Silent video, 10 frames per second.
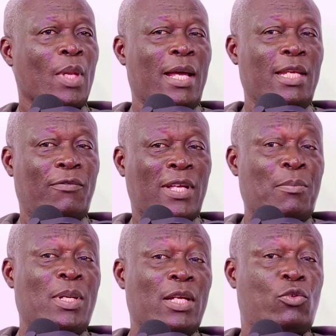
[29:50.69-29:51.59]
And they've
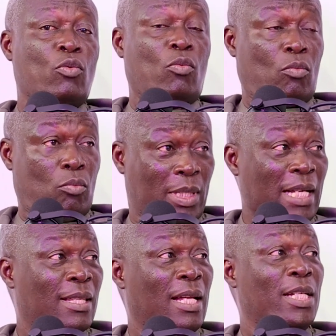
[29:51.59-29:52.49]
come here to
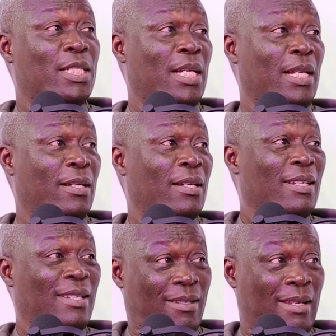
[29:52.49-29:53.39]
get knowledge in
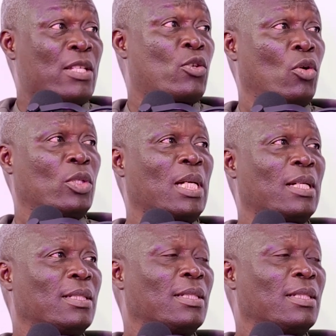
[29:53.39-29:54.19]
that culture.